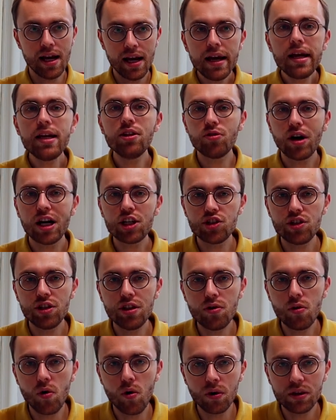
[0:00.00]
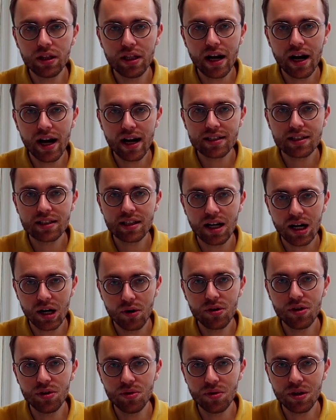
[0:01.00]
In Russia, you only ask how
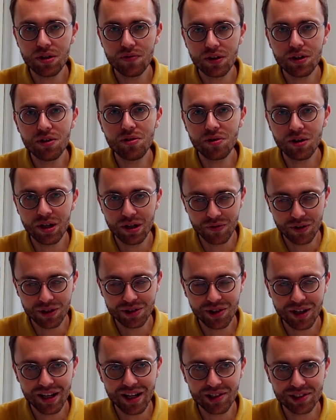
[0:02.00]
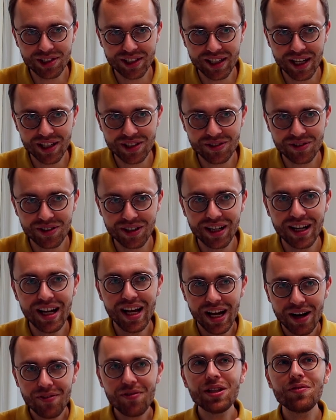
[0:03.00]
you doing when you really want to hear the answer.
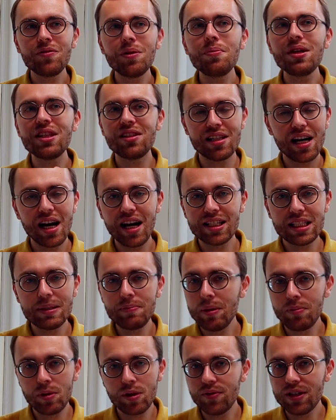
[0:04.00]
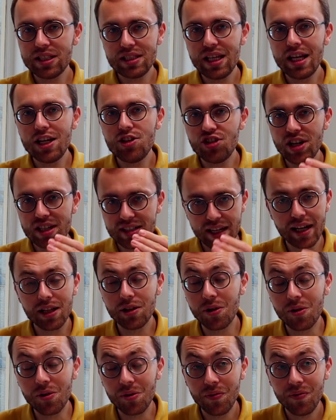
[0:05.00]
When we meet the other people, we say just
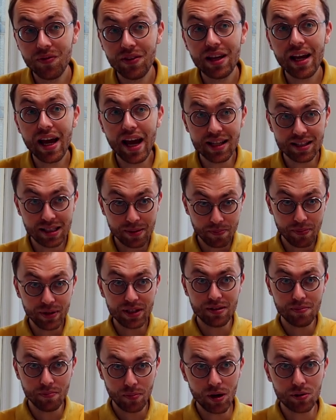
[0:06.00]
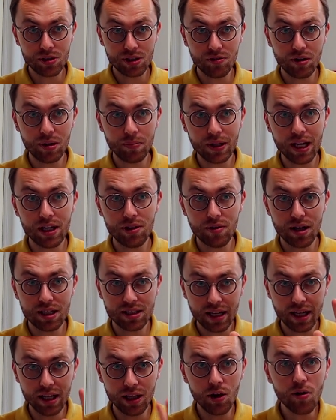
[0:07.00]
hello. And the person reply to us,
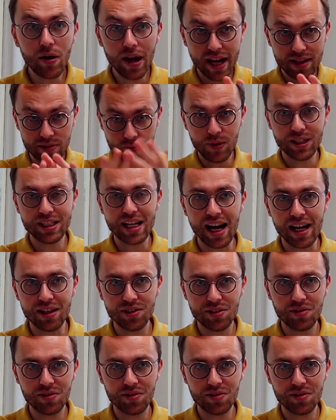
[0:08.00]
hello, and we're done.